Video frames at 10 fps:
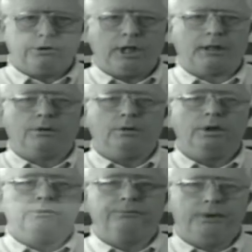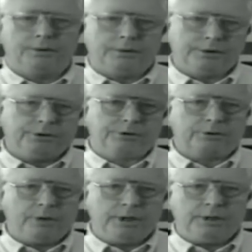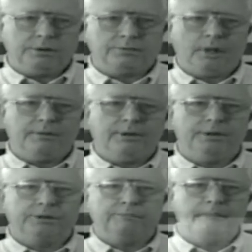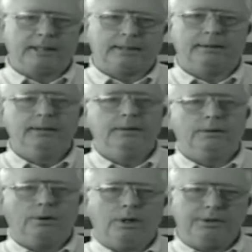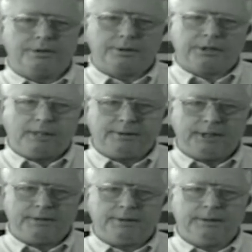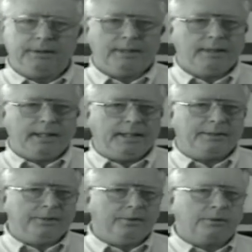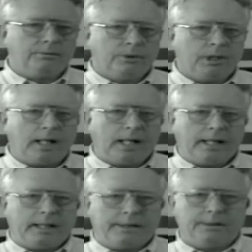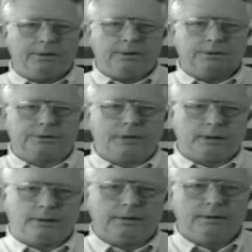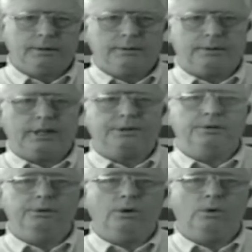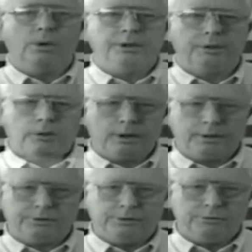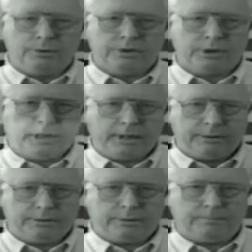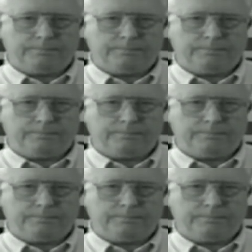Check oil filters and screens for evidence of metal or other contamination, and don't rely on the oil's color to let you know when your oil is due for a change.